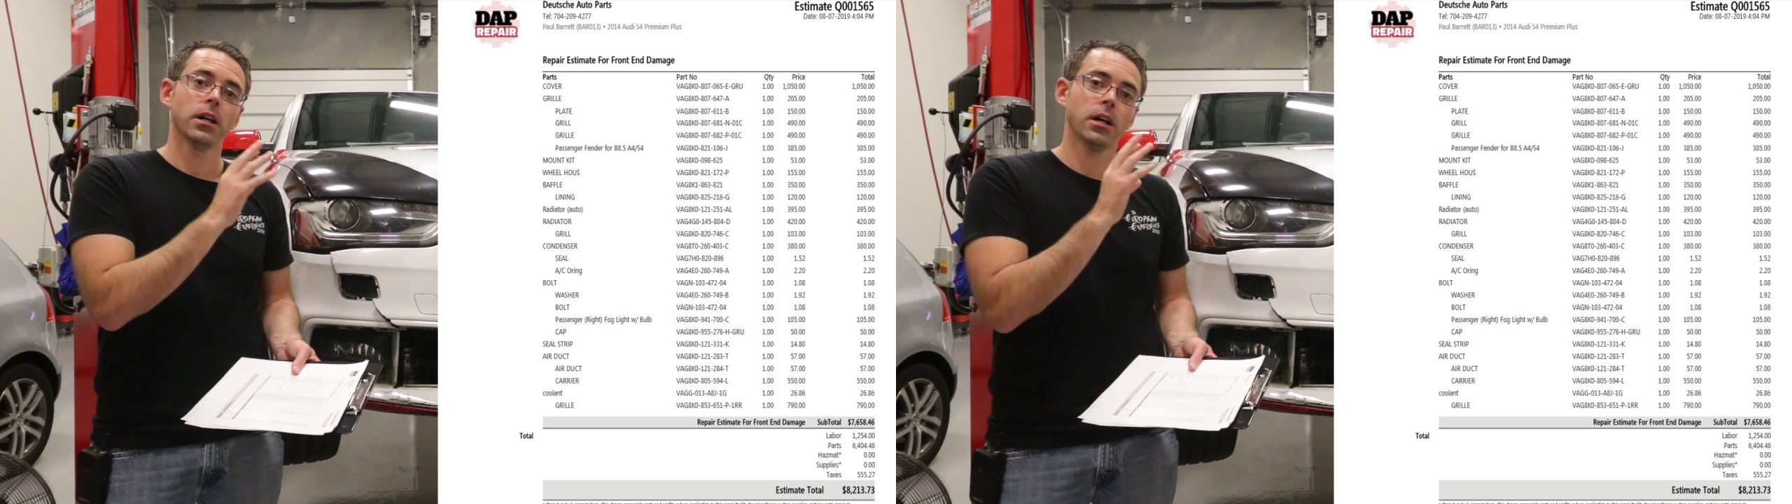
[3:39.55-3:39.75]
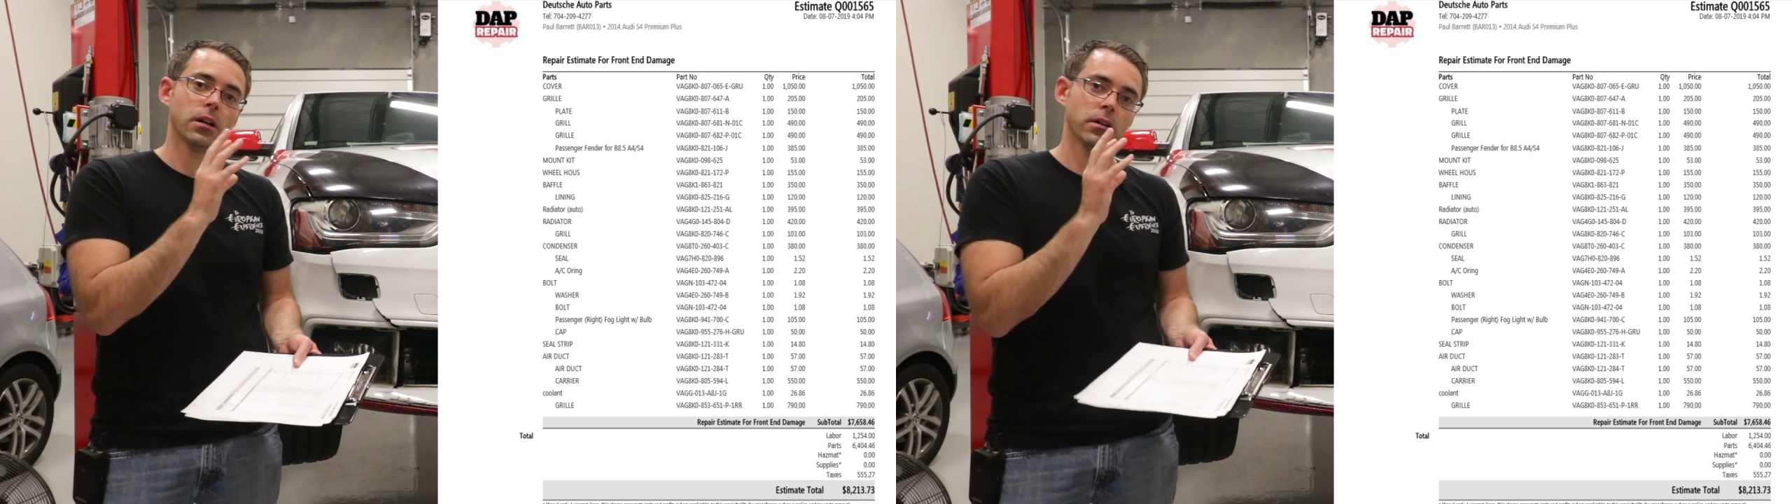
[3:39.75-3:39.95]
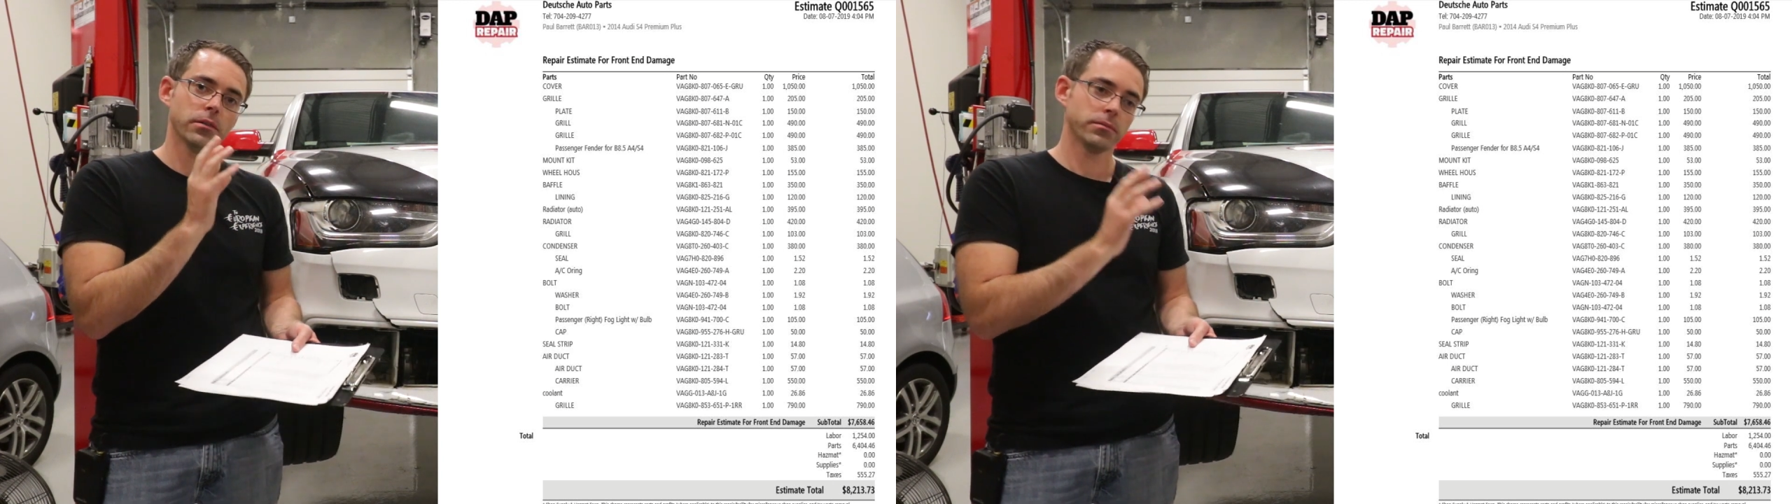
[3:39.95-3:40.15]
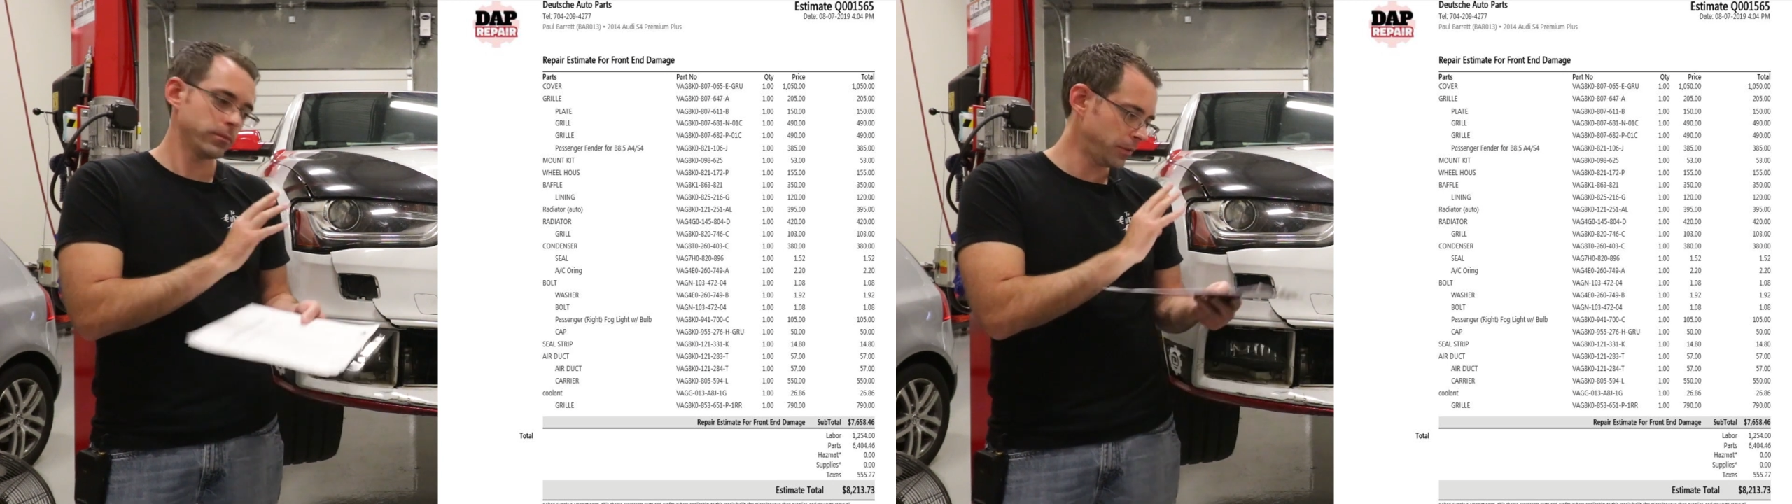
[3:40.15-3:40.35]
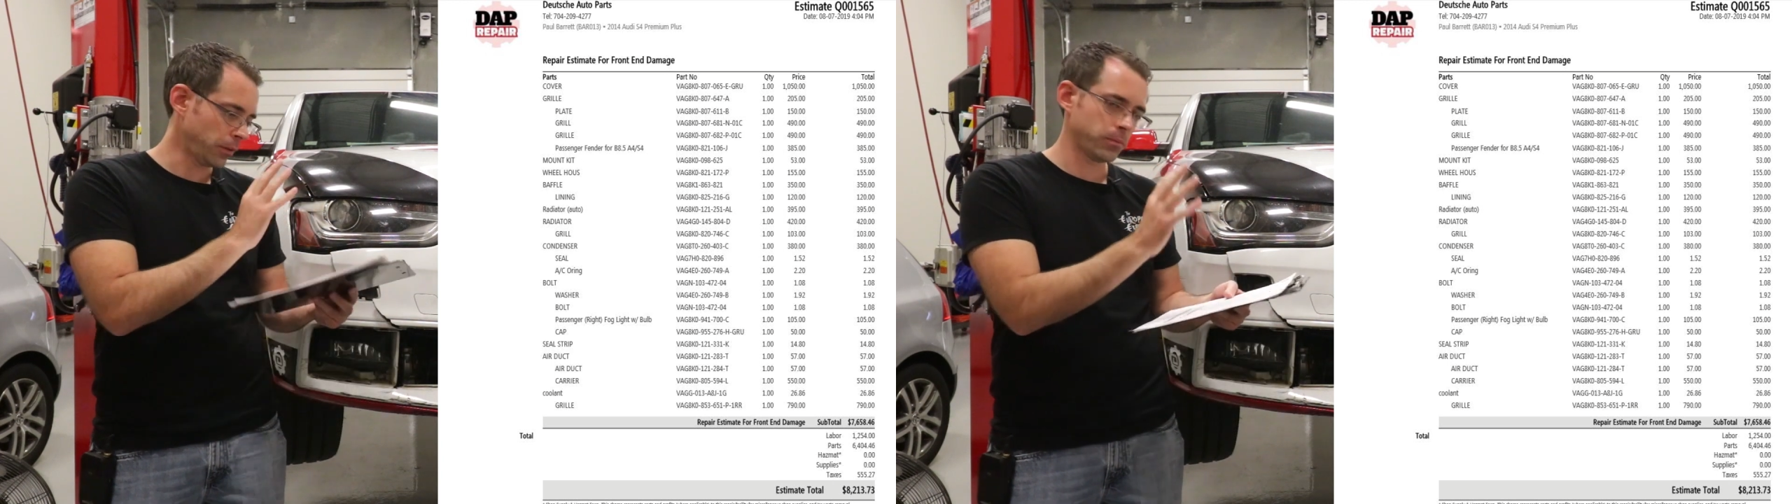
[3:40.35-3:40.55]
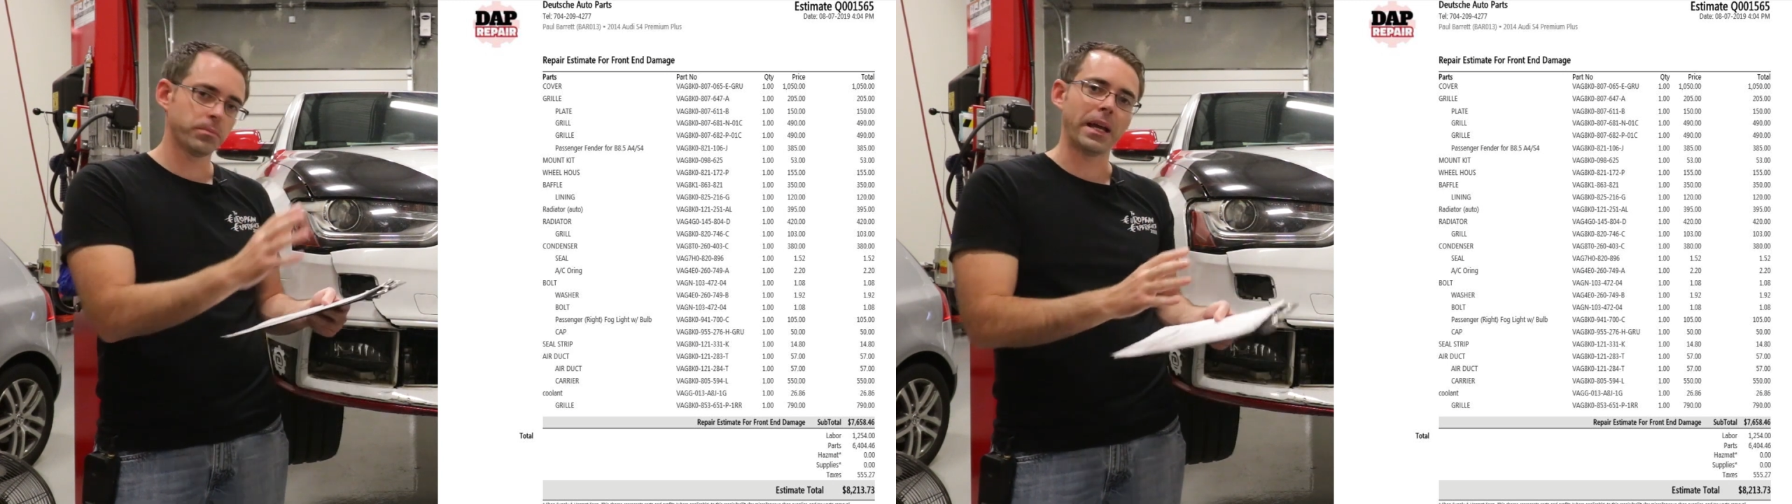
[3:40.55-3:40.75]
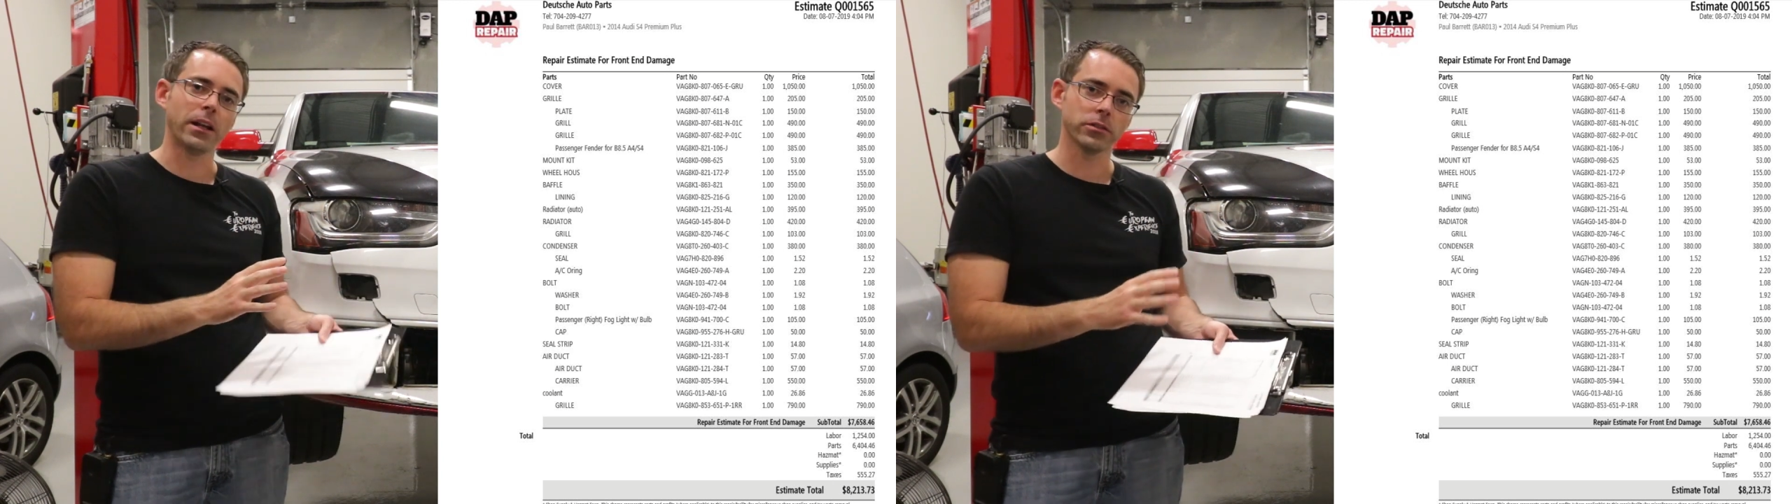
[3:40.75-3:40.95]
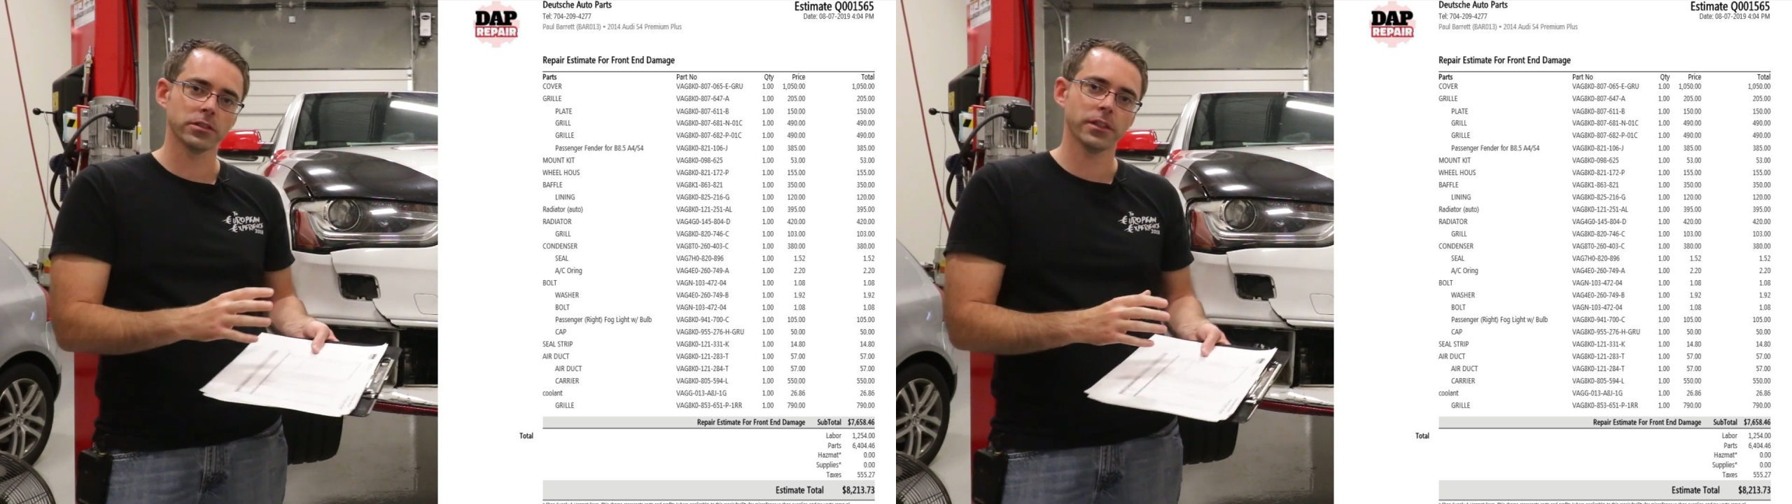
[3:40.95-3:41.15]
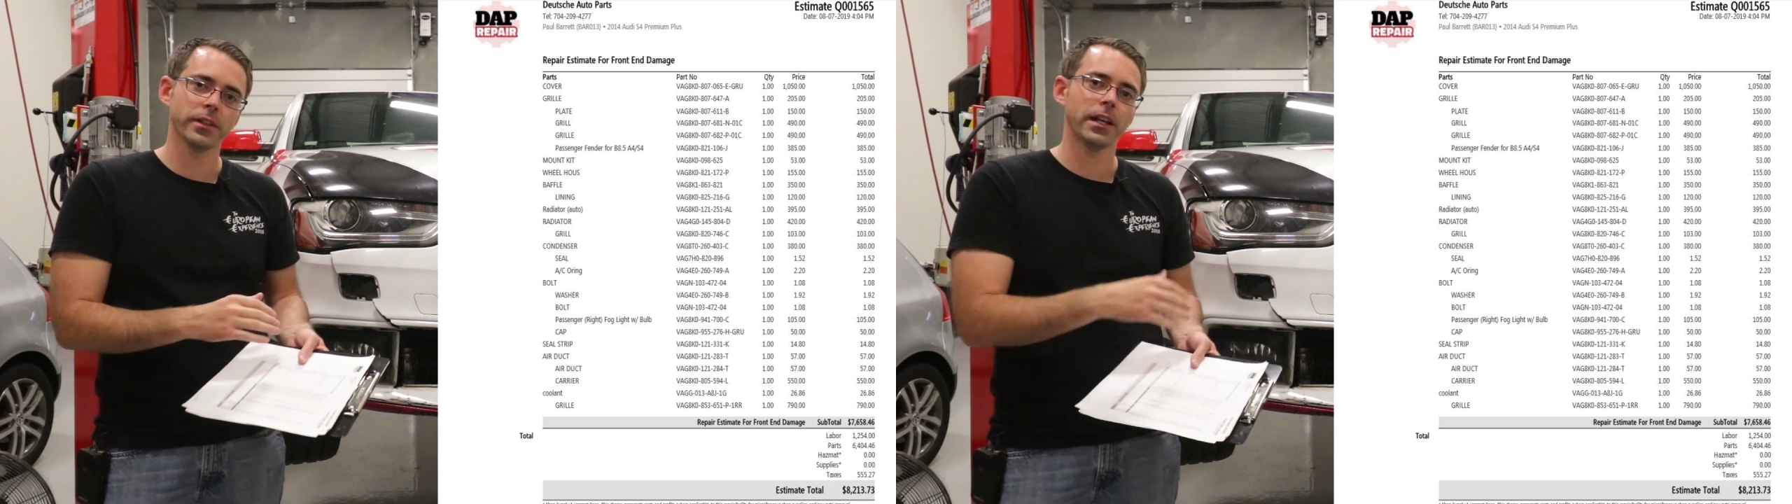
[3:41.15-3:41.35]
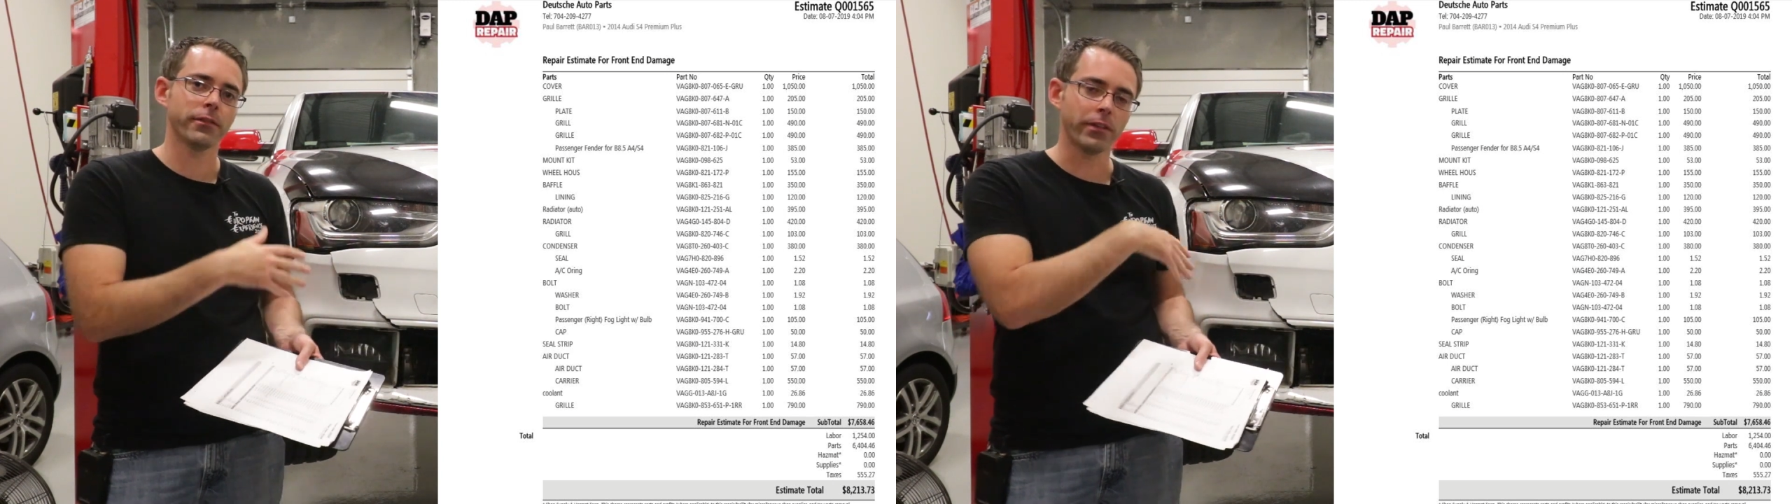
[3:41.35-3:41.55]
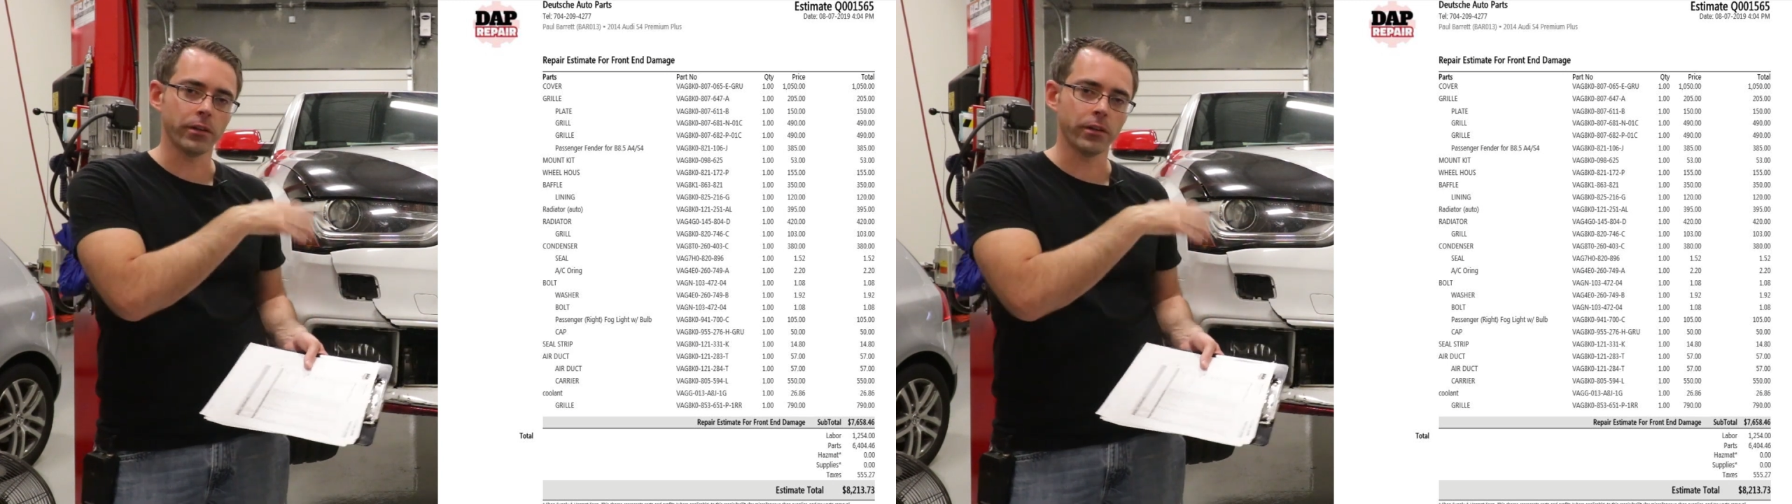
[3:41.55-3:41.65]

uh, you know, panels and stuff like that.